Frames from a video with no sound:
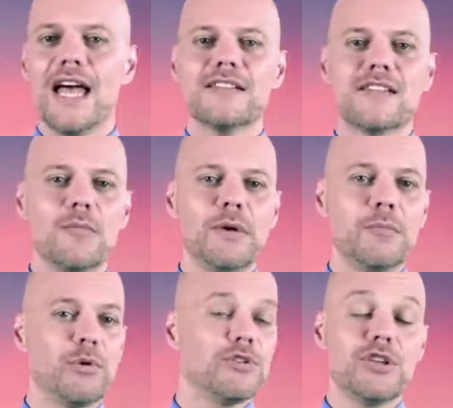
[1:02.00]
and some
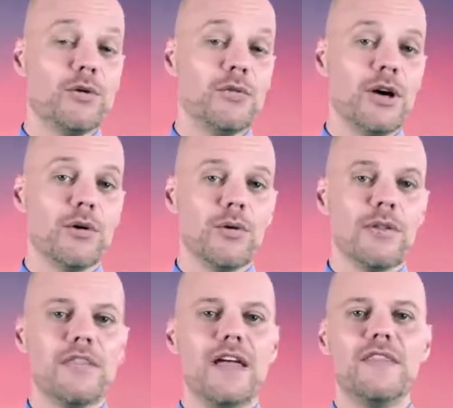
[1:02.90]
people don't know
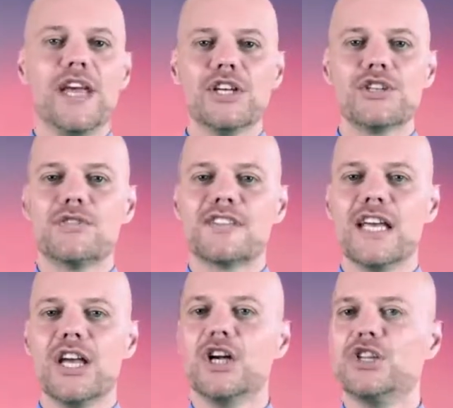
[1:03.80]
that they should
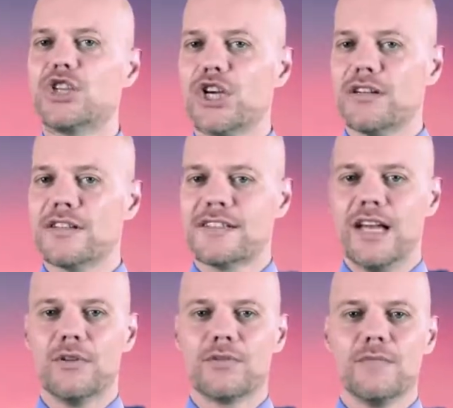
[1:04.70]
say a j
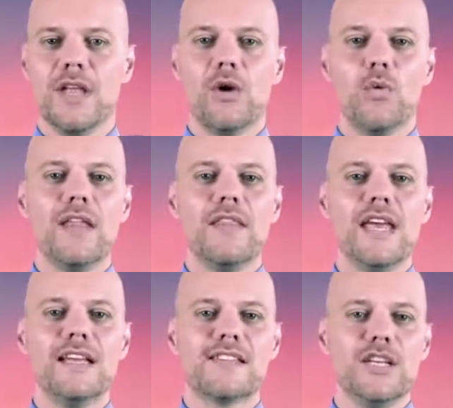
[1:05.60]
sound when
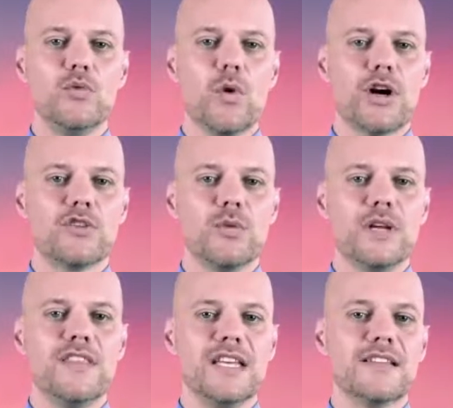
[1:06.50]
they see words
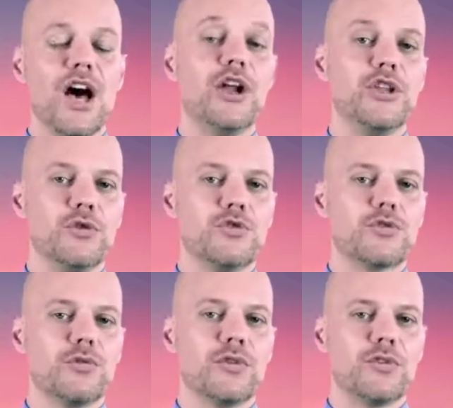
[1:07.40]
with these
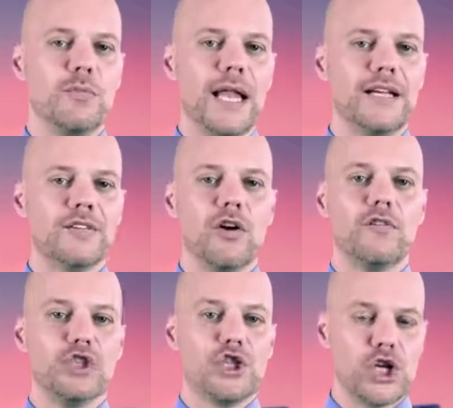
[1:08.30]
unusual spellings
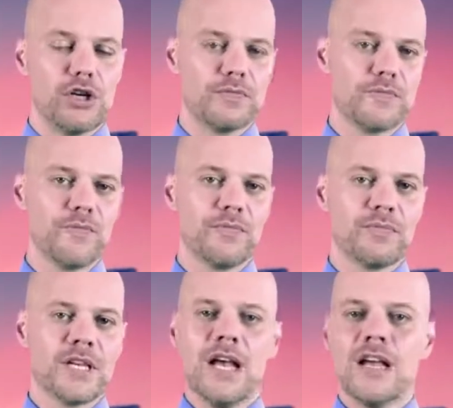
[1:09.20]
of j.
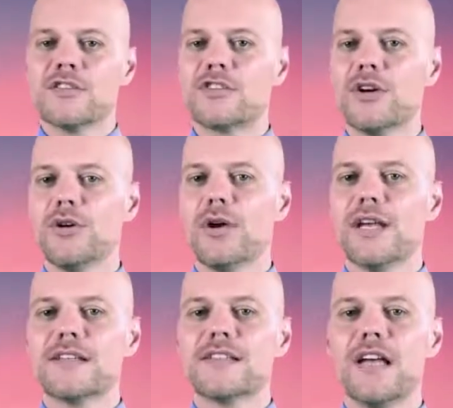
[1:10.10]

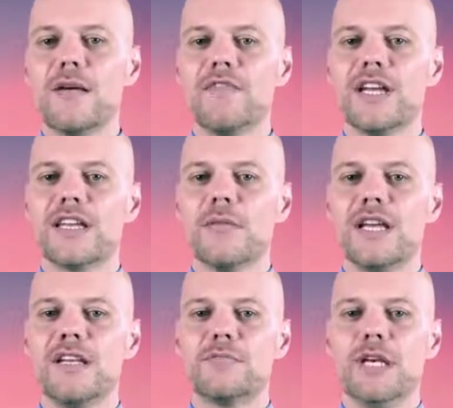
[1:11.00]
So some
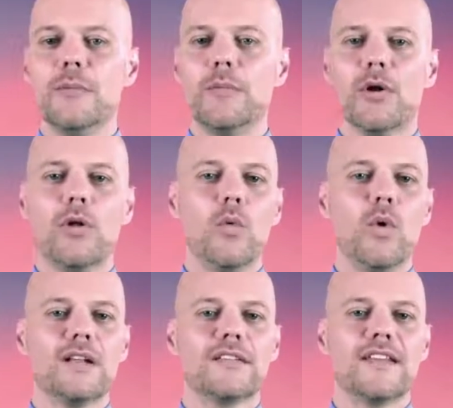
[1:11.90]
Vietnamese people
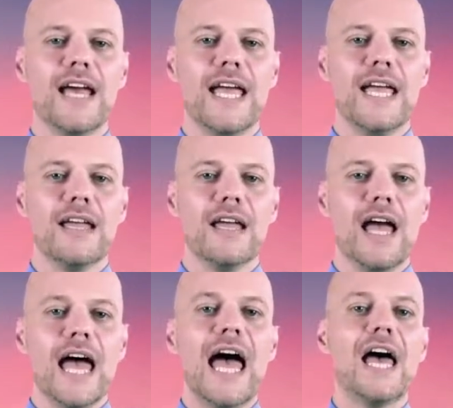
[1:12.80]
will say
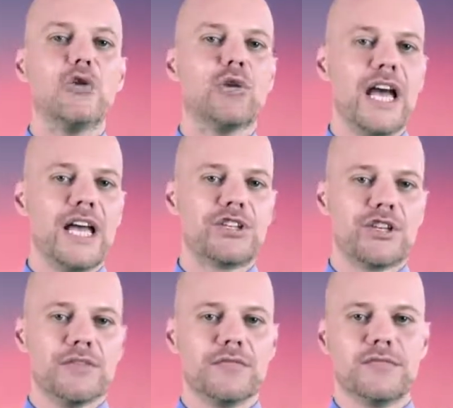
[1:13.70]

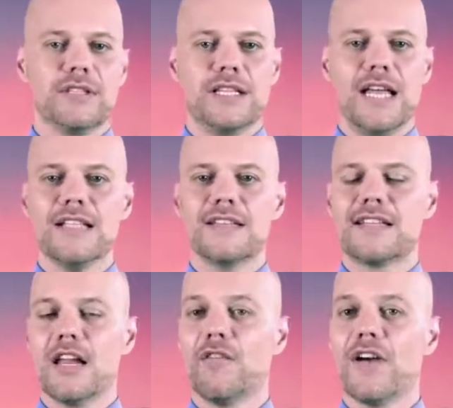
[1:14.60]
education
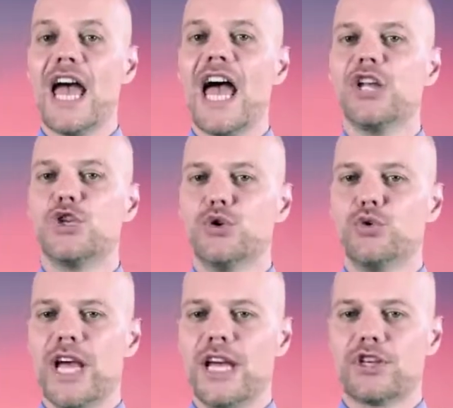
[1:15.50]
instead of
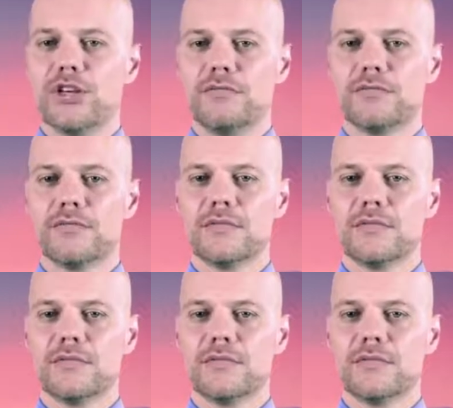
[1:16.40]
education,